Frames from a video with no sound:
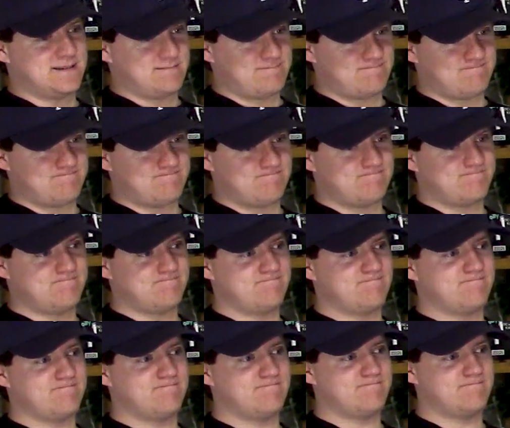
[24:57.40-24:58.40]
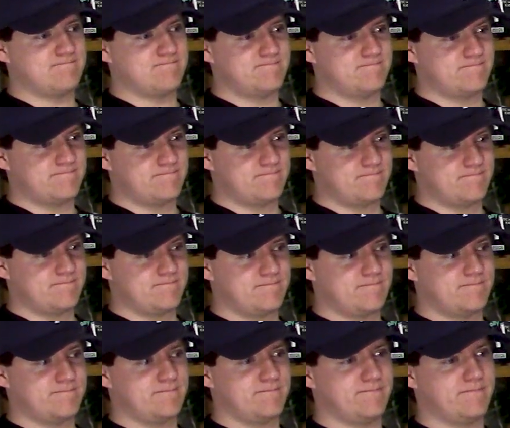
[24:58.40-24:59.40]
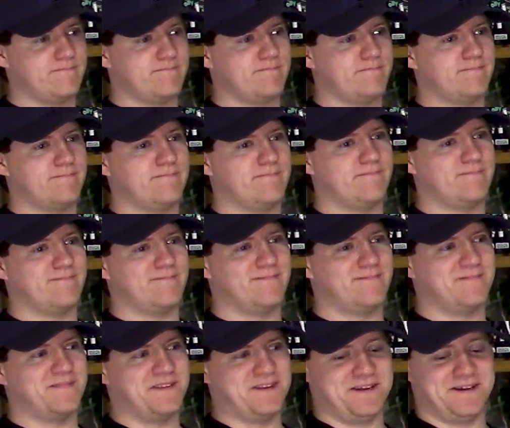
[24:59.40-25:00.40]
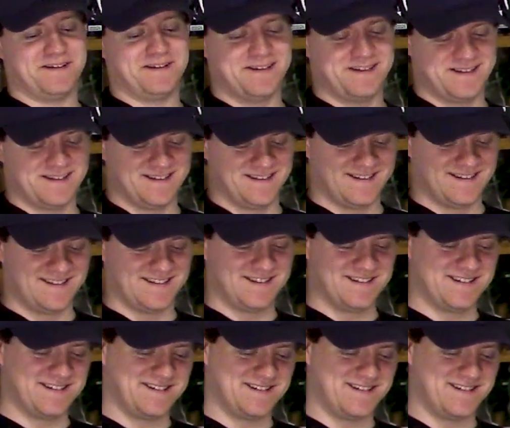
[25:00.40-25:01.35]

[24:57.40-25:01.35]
The person shown says nothing.